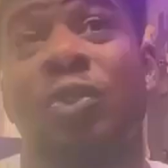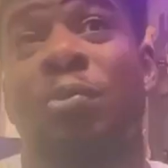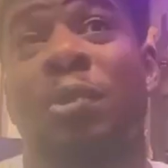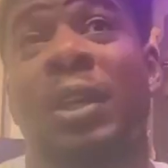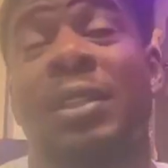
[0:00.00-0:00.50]

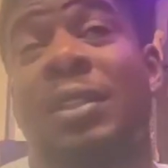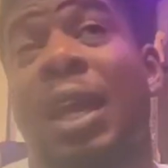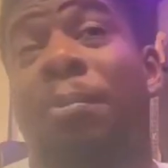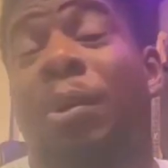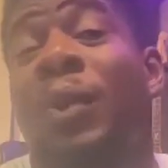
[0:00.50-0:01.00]
plans, it's like,
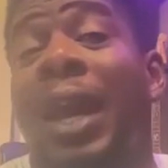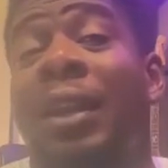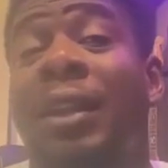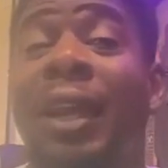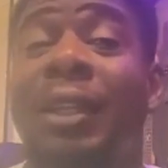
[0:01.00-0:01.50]
but we had to
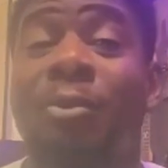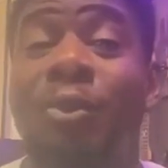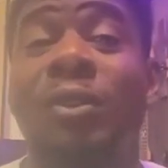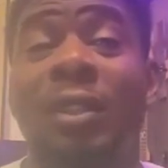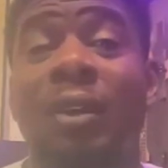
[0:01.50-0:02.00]
like the
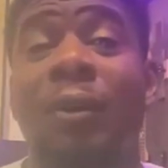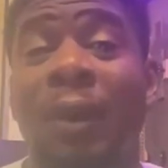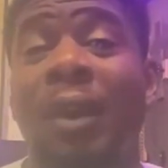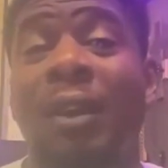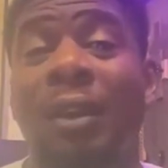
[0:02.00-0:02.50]
music though, right?